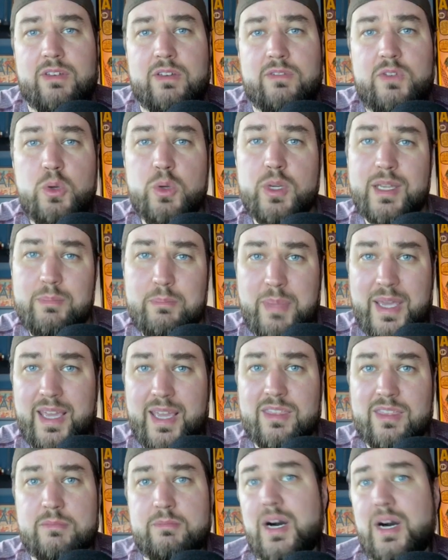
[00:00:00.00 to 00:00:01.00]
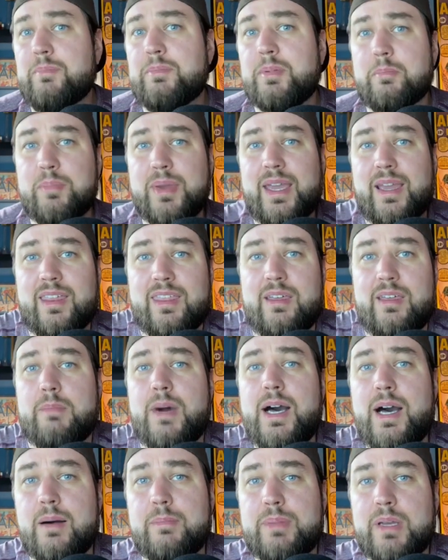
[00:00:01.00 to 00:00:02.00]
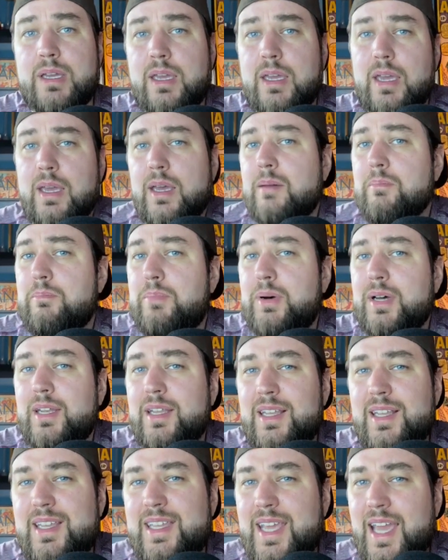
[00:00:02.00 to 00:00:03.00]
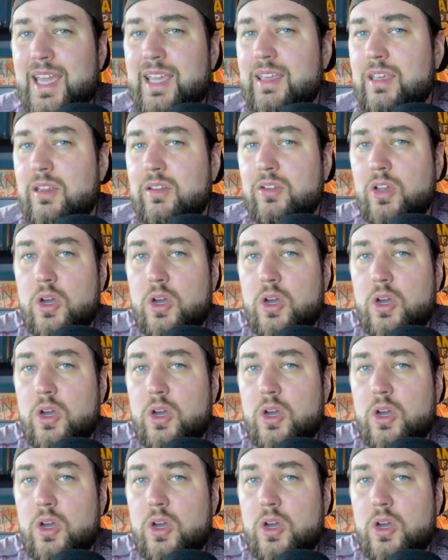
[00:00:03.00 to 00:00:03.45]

If you can pick them up, but a deck is